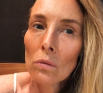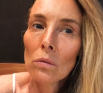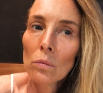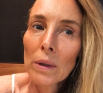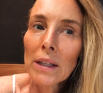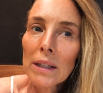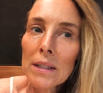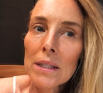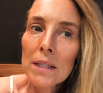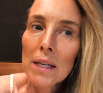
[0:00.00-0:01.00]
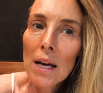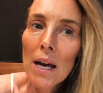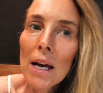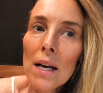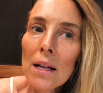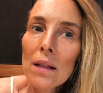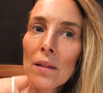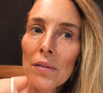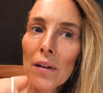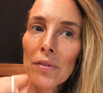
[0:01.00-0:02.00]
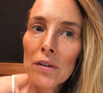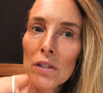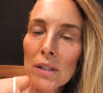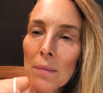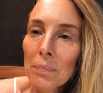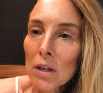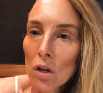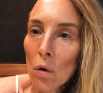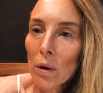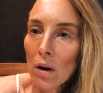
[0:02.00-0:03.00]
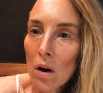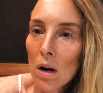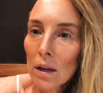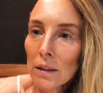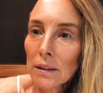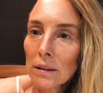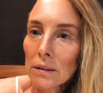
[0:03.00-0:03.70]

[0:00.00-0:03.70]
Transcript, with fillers: we can tell that there's something going on,